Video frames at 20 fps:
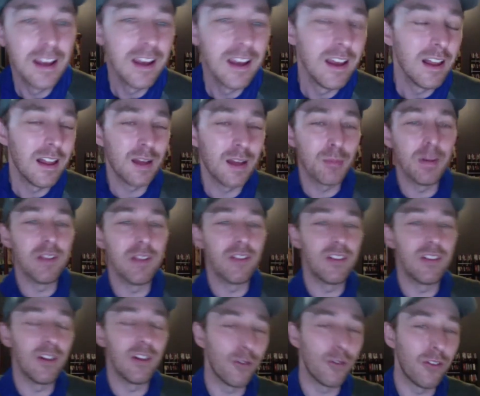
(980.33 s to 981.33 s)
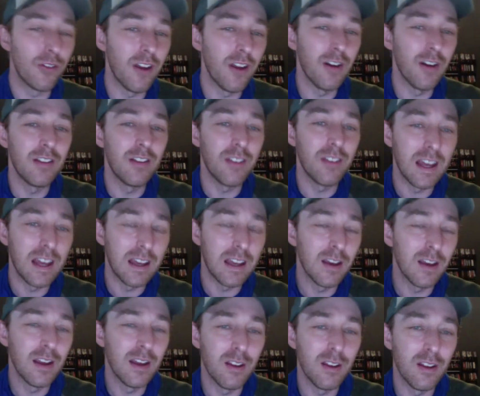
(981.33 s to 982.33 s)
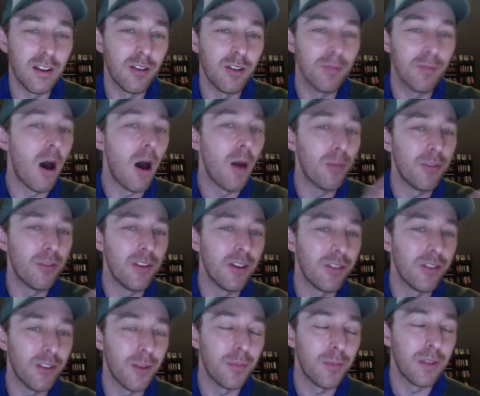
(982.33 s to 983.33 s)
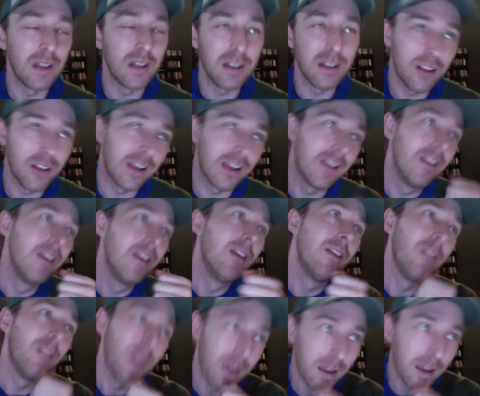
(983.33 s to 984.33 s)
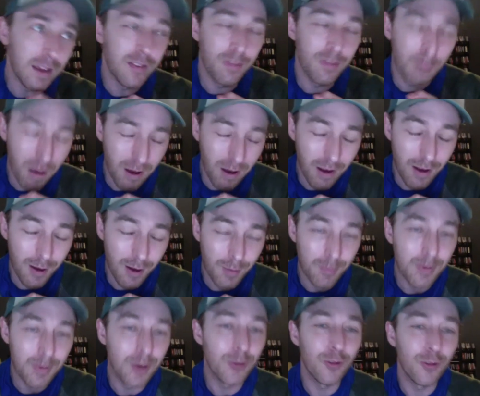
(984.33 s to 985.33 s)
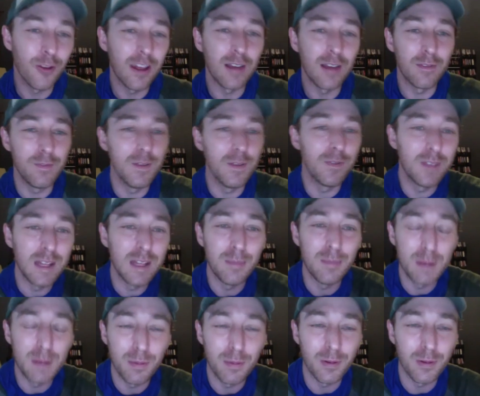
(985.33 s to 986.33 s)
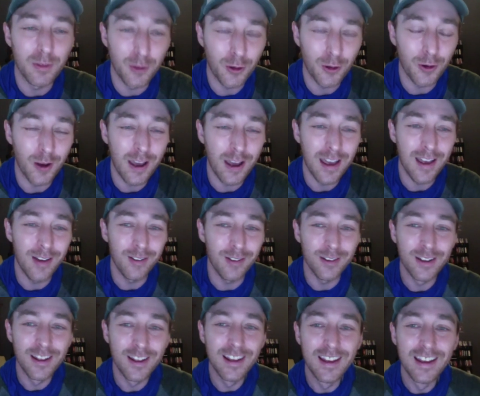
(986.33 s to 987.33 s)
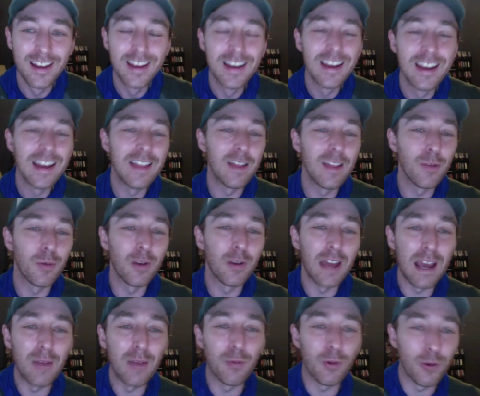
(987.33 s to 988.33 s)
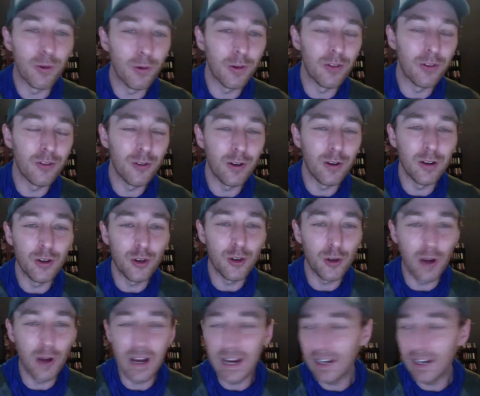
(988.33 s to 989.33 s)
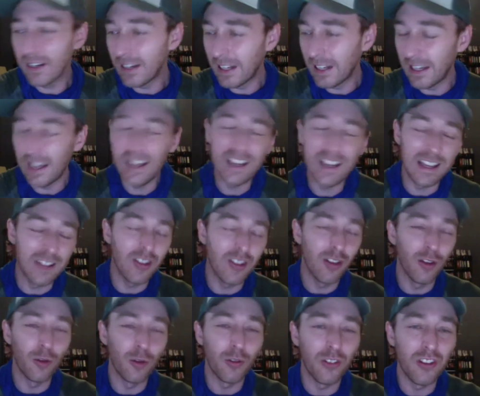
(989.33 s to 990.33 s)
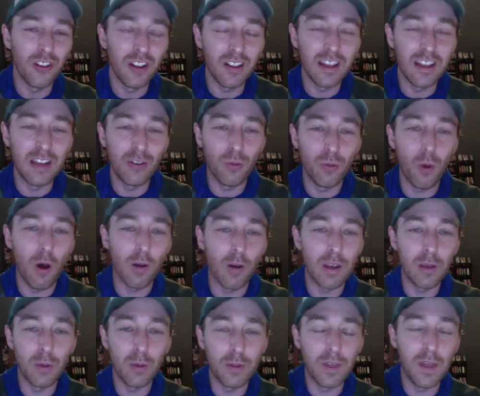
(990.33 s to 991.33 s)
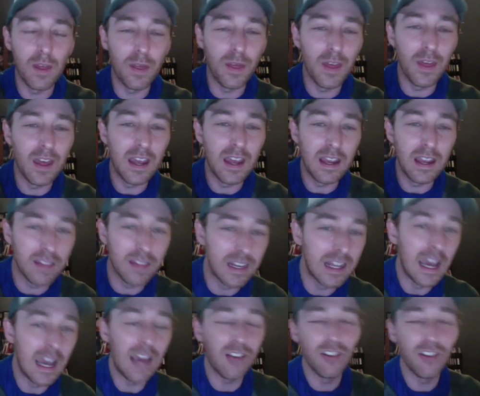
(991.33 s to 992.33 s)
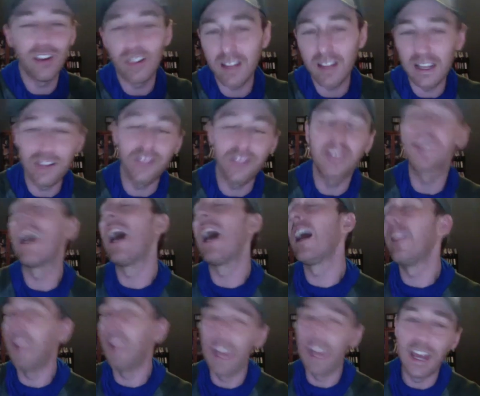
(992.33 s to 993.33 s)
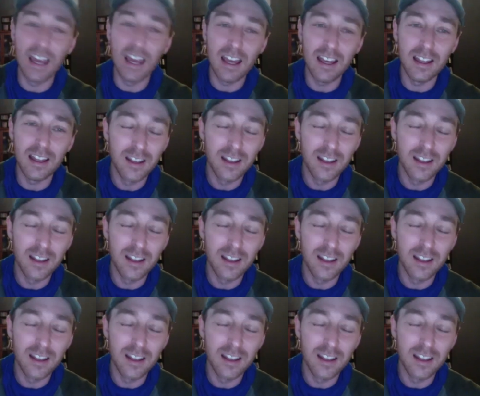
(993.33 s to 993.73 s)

Like Ben Stiller's there and he's like, his mom says something and he's like, thanks, mom, because there's like 15 people in the crowd. And then when Edward Norton's trying to train and he, it gets a little silly, he's walking with that thing and then he accidentally hits the guy in the head.